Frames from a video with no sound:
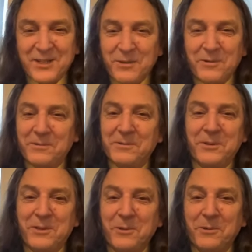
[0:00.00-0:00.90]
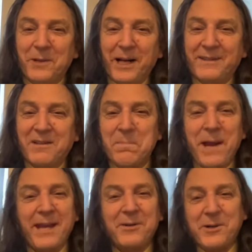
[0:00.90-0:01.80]
to
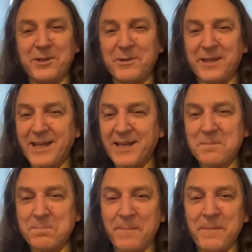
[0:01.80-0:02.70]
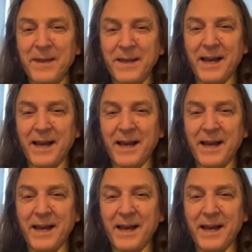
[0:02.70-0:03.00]
paint or do this, but